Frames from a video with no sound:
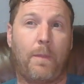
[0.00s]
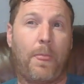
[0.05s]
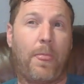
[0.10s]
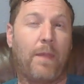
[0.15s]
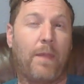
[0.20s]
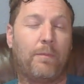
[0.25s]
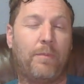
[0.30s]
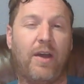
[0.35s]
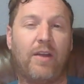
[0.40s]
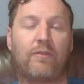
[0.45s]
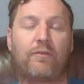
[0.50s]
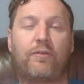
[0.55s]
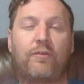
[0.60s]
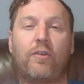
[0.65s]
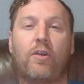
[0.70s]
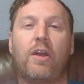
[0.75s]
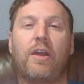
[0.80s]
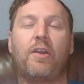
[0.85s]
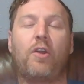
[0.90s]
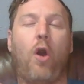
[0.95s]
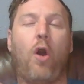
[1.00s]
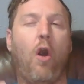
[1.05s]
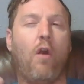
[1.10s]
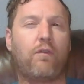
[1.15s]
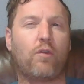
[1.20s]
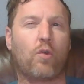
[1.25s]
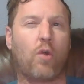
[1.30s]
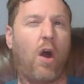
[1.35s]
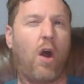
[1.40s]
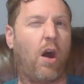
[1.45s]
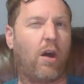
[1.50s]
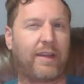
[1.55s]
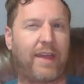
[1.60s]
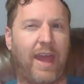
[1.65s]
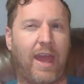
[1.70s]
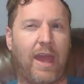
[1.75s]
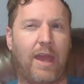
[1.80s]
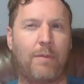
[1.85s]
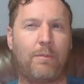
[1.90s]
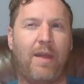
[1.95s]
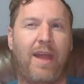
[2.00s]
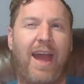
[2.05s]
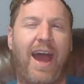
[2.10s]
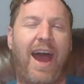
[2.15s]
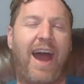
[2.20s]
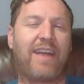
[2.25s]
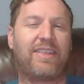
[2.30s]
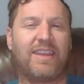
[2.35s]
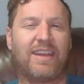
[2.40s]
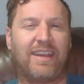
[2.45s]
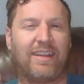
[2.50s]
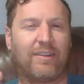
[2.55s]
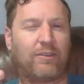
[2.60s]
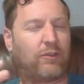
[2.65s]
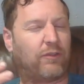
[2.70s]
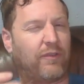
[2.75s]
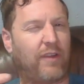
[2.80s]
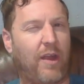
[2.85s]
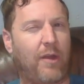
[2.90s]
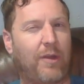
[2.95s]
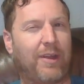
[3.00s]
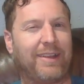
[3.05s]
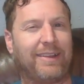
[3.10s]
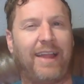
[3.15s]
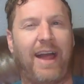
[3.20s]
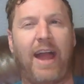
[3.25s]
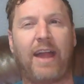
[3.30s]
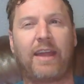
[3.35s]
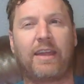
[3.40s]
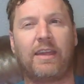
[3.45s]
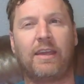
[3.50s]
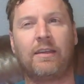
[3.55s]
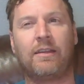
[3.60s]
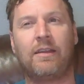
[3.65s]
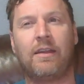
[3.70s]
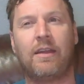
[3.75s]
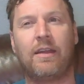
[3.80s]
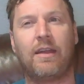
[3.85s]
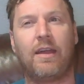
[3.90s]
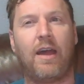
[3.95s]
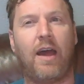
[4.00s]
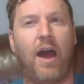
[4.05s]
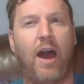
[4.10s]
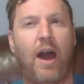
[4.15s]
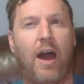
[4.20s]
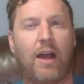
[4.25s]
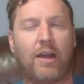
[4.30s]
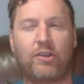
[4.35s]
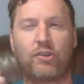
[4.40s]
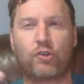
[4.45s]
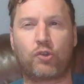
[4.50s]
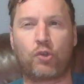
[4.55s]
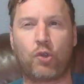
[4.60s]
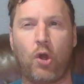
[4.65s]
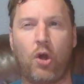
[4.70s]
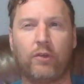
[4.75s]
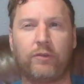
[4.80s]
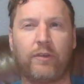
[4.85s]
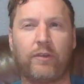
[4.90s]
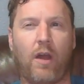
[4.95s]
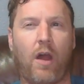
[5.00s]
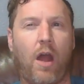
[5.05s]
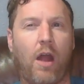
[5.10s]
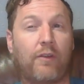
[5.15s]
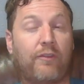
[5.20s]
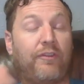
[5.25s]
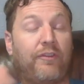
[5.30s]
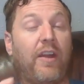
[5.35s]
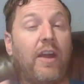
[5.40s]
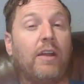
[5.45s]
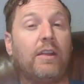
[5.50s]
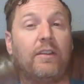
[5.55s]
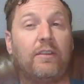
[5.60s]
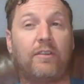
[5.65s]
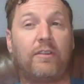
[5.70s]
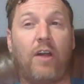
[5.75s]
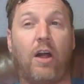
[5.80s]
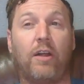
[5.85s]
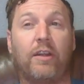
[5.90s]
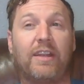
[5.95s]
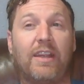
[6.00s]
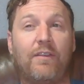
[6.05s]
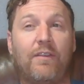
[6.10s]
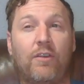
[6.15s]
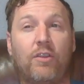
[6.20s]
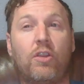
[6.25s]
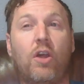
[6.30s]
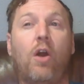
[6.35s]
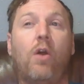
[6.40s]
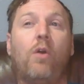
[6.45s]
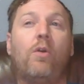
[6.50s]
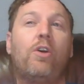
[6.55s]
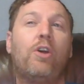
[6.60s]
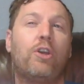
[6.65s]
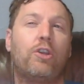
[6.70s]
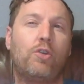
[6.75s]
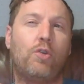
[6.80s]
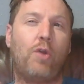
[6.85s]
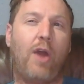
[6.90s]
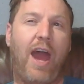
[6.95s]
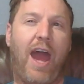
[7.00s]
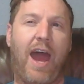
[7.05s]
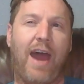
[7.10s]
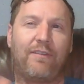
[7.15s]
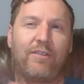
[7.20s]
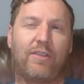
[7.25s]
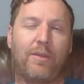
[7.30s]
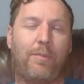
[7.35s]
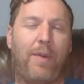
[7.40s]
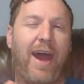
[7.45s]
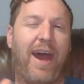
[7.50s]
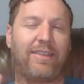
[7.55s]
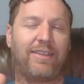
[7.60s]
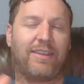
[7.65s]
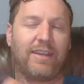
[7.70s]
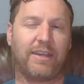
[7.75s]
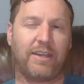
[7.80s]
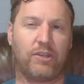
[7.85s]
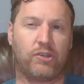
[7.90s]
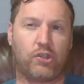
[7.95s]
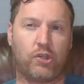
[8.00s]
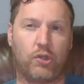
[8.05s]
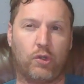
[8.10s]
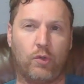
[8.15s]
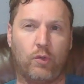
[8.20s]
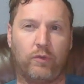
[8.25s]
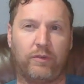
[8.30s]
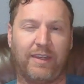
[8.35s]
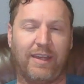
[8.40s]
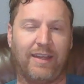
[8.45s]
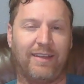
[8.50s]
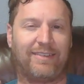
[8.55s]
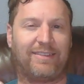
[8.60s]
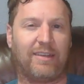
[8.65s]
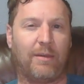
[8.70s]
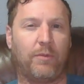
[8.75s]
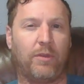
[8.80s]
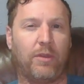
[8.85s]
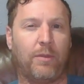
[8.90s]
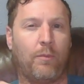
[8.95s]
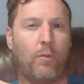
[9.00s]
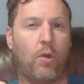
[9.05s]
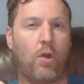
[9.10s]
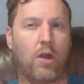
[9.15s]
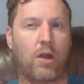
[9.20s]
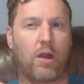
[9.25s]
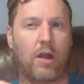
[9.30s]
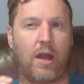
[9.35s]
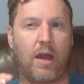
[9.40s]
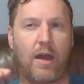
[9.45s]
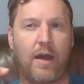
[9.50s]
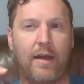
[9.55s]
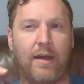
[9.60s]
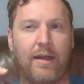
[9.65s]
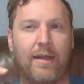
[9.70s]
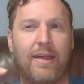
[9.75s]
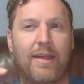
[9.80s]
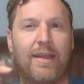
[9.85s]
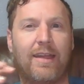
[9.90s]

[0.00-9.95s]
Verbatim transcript: but for an overall game, I think it's very lacking. Uh, controls are fairly solid, even though you have the pathing issues in some of the more uh,